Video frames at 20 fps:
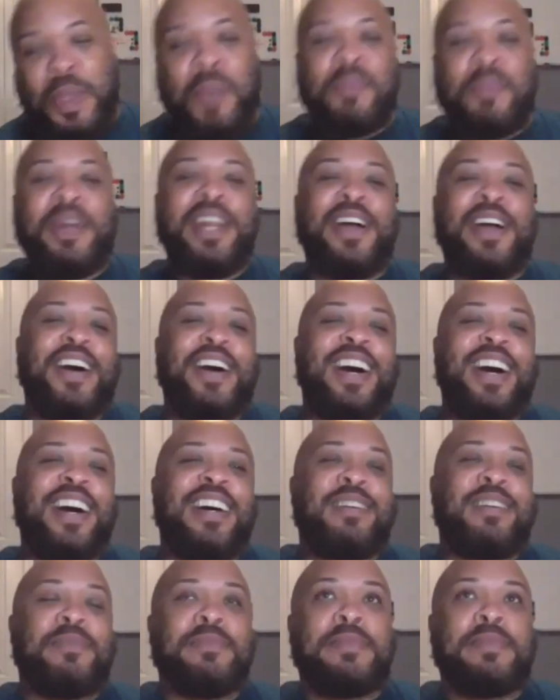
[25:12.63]
but no,
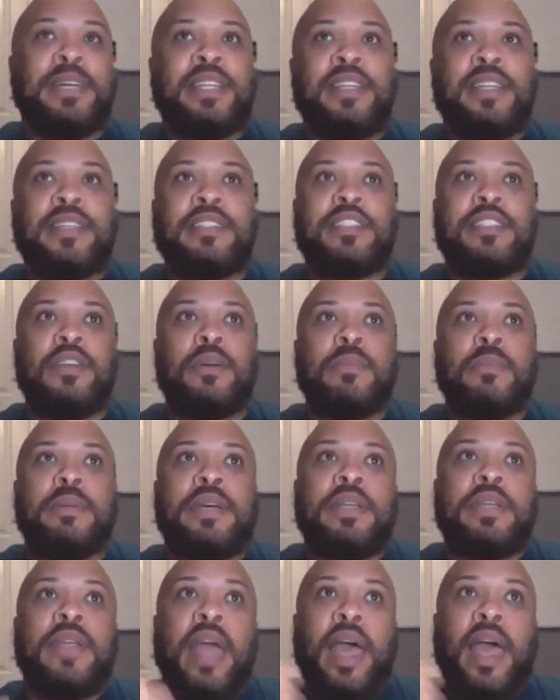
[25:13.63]
uh, but so but
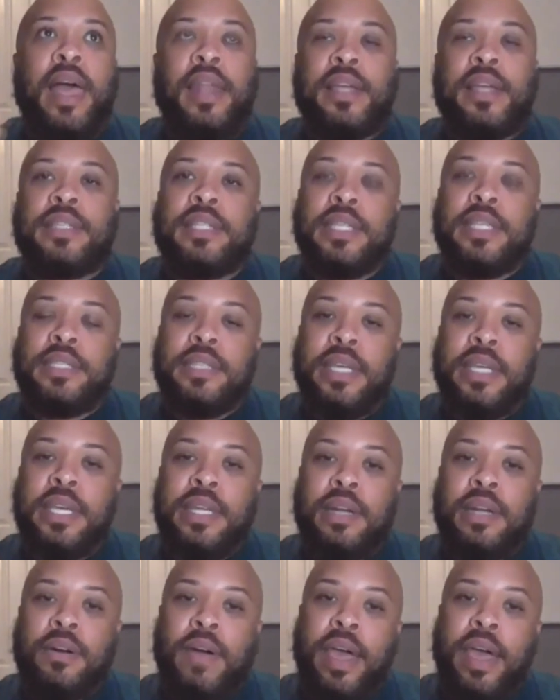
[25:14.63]
Alex, he he
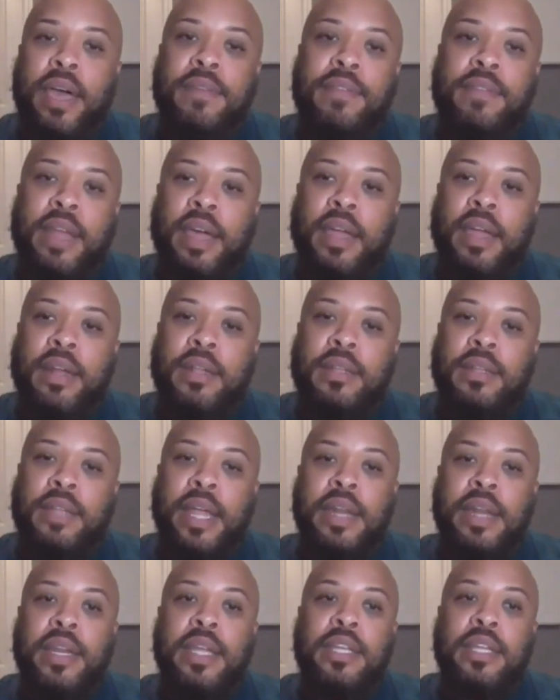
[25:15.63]
don't have that
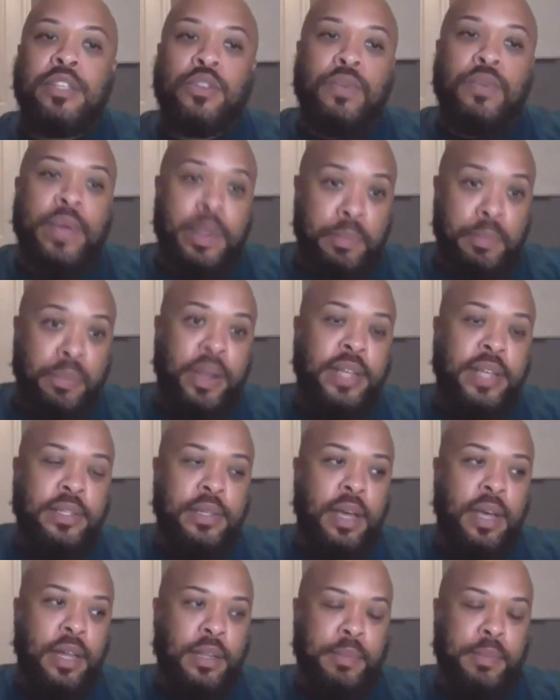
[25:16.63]
that need to impress
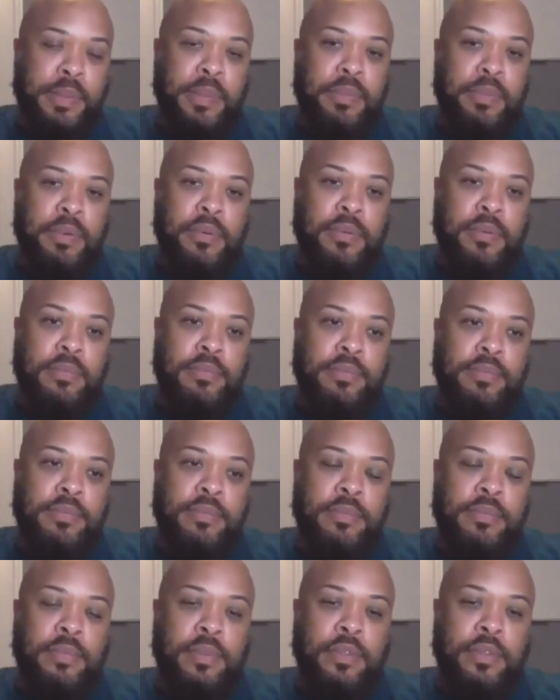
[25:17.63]
other people.
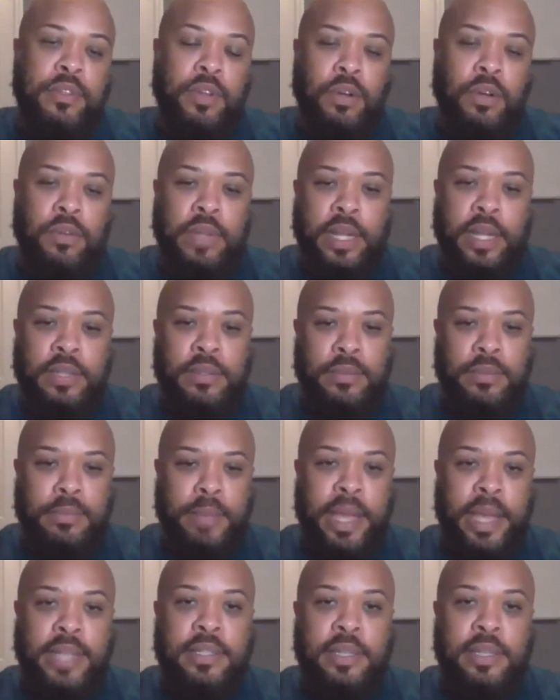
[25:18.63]
Got it. So that's
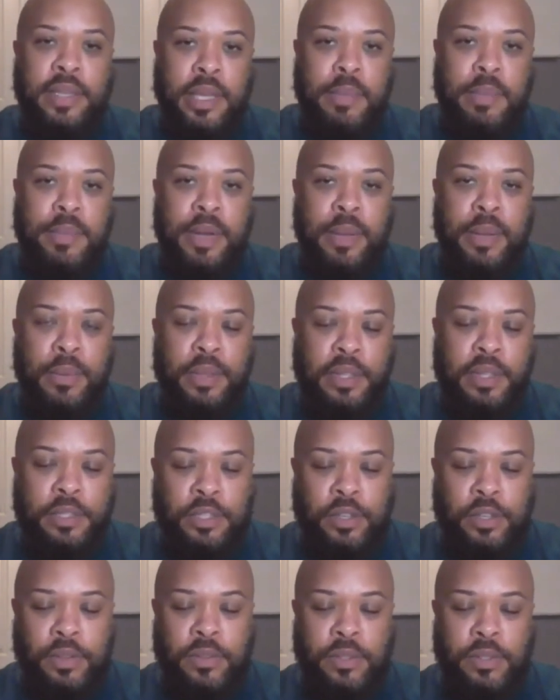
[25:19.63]
back to keeping up with the
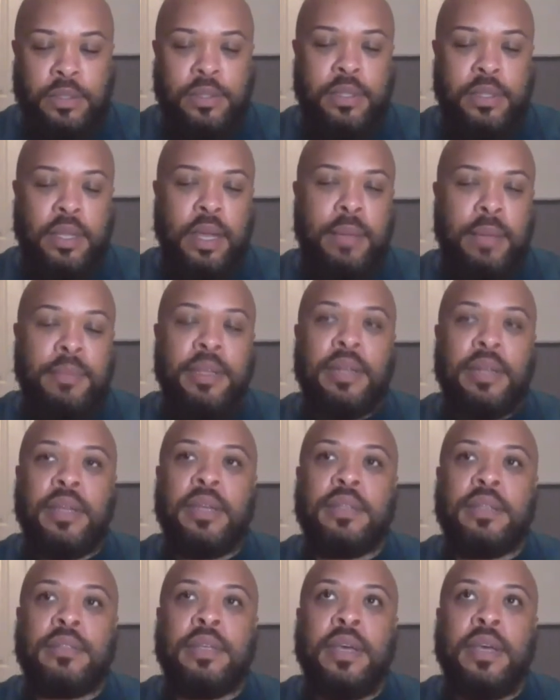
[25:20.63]
Joneses comment
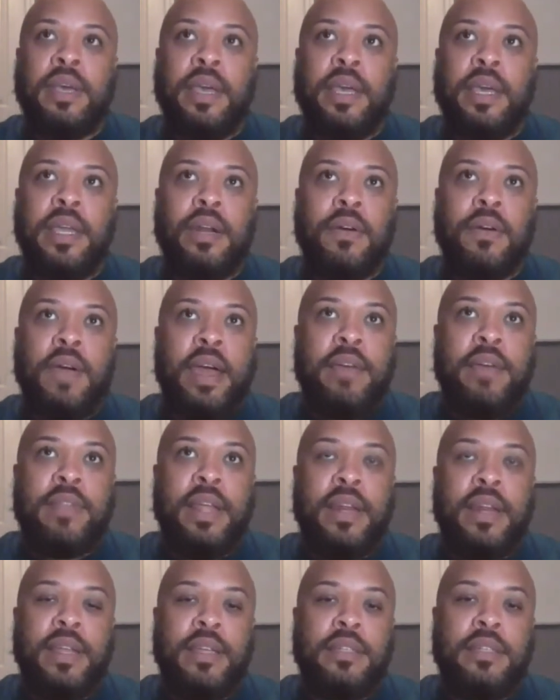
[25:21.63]
is he don't have that
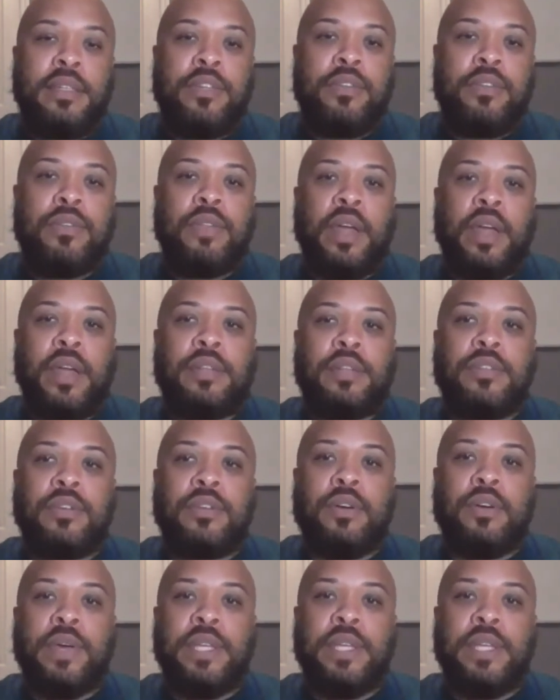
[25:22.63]
need to do that.
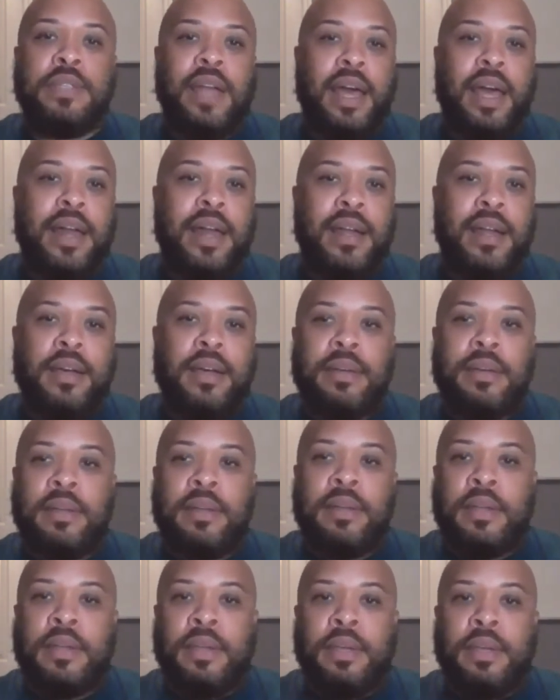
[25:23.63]
So it's not a
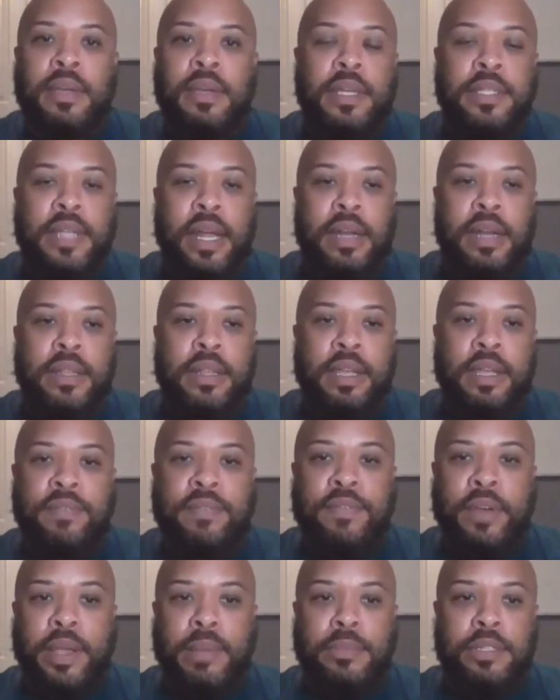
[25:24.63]
it's not a thing for
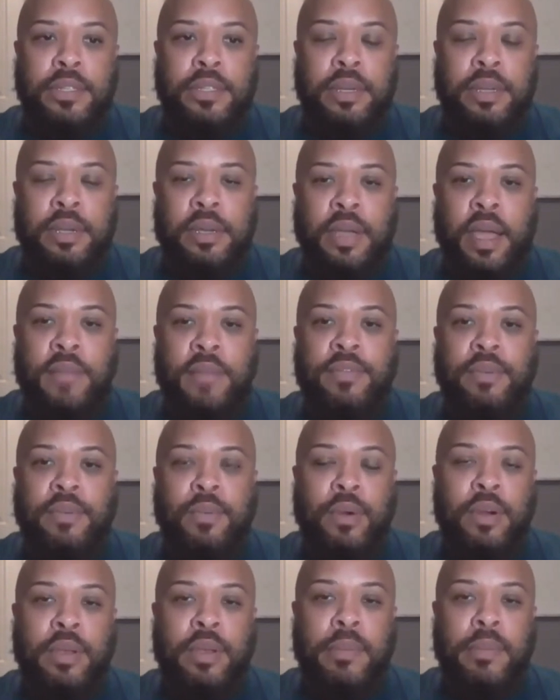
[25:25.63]
him to have to
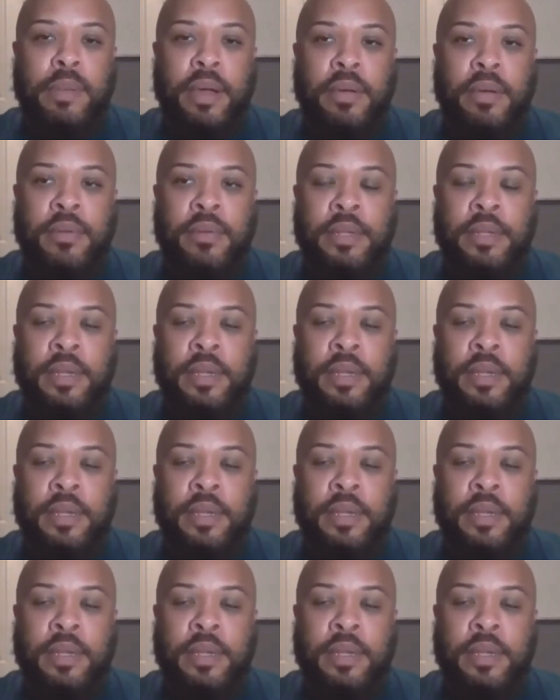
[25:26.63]
worry about.